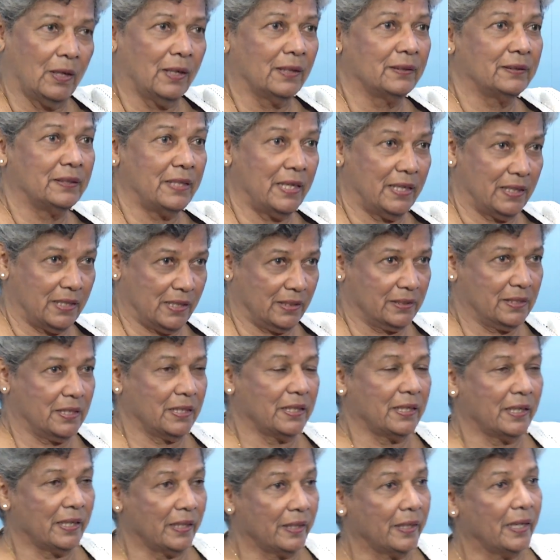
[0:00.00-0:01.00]
then I
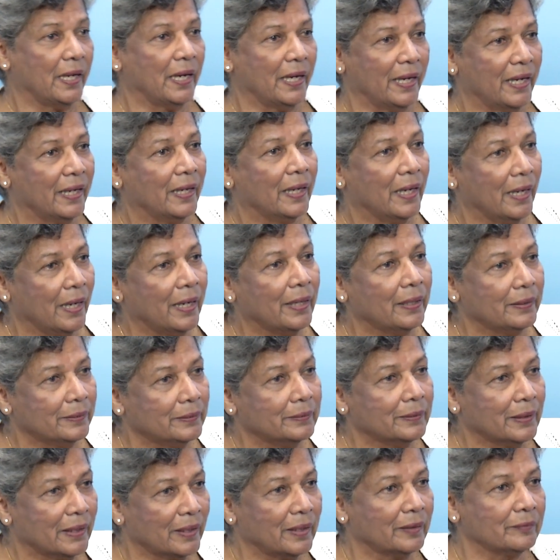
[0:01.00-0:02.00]
think
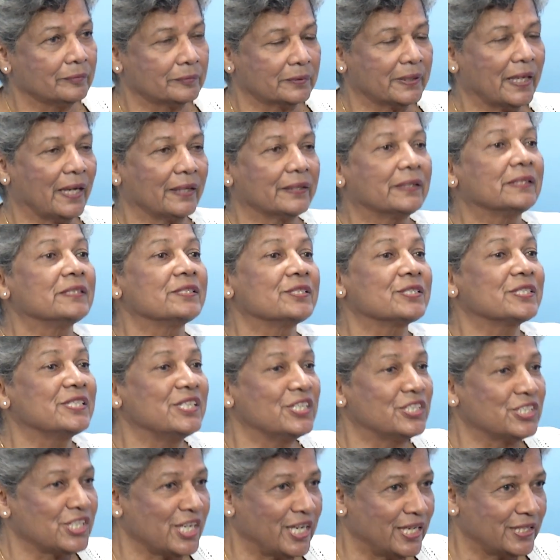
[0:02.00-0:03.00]
I can see
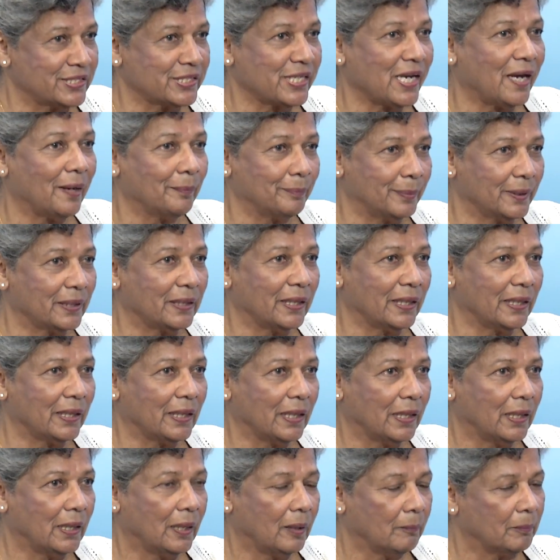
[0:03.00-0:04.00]
change happening.
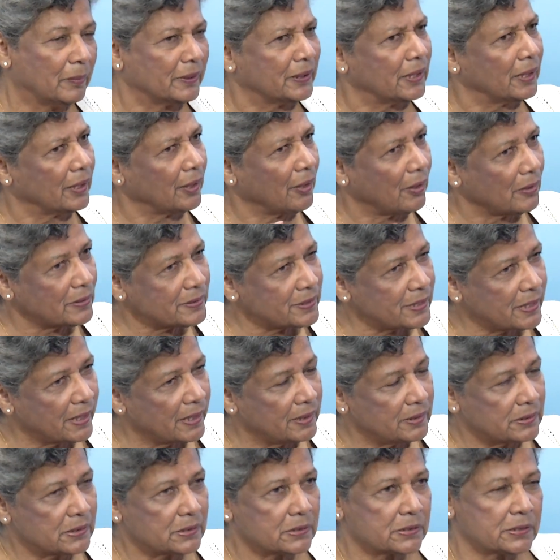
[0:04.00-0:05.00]
But the laws
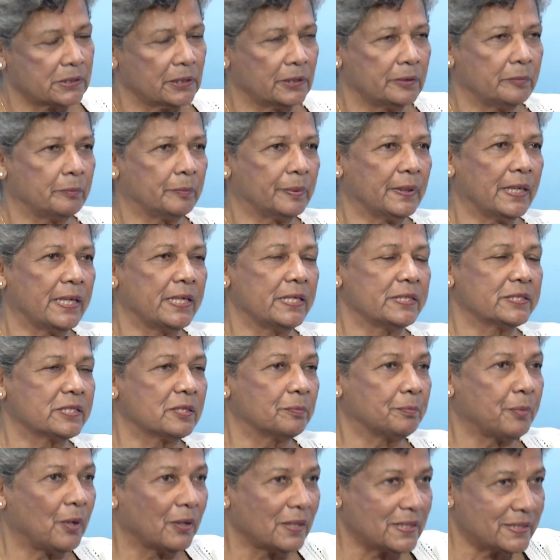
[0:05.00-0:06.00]
are still in place, the
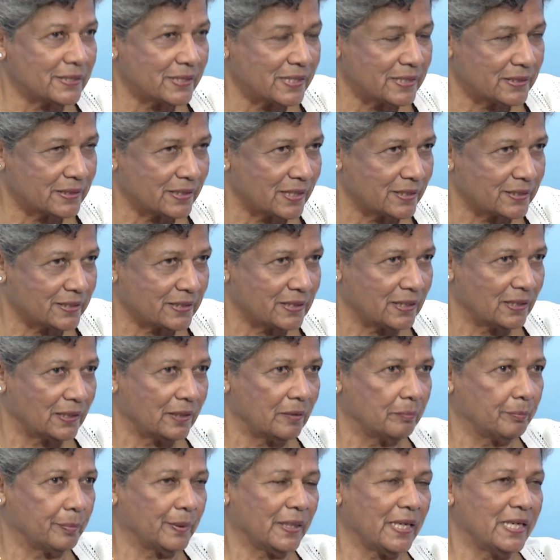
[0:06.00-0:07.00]
policies are still
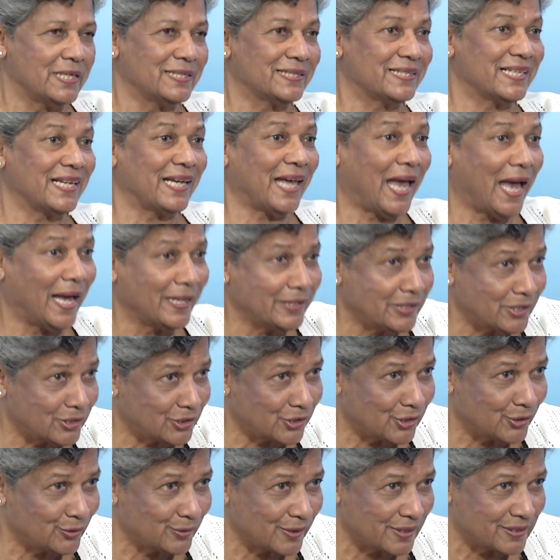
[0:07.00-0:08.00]
in place, the
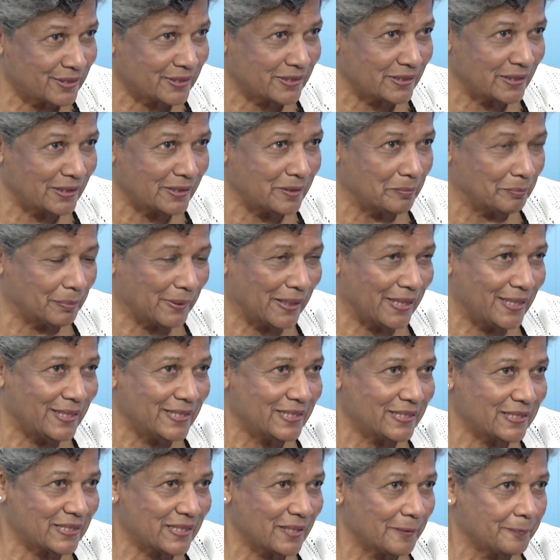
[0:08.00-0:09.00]
attitude is still in
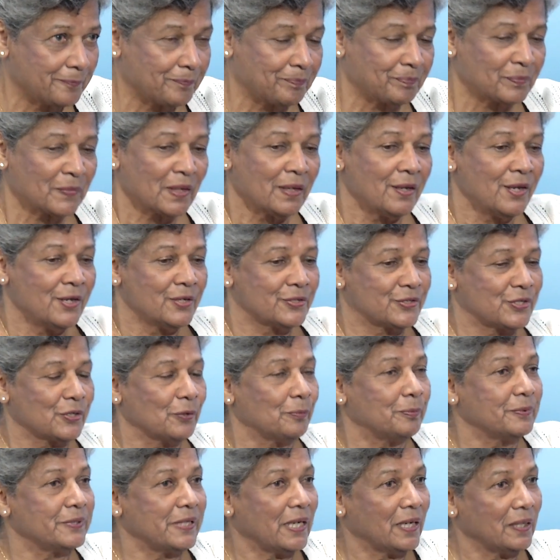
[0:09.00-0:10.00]
place. So
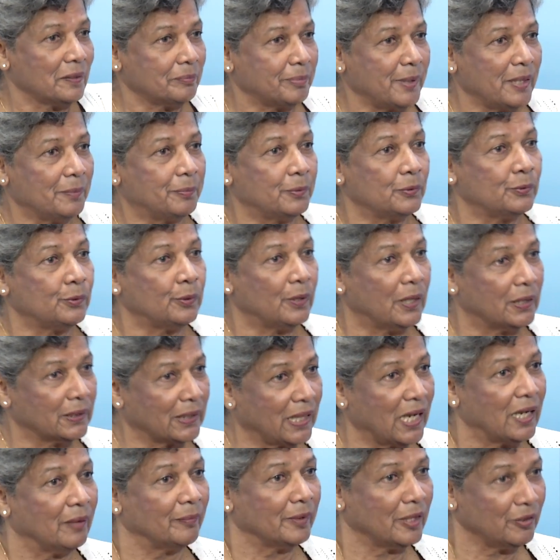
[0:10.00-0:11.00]
young people who are
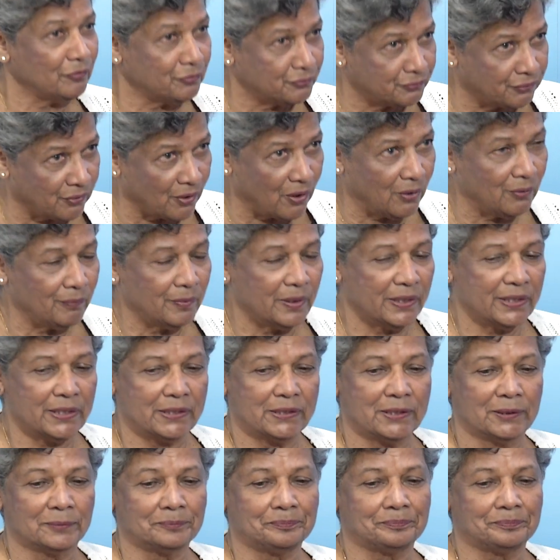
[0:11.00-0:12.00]
coming forward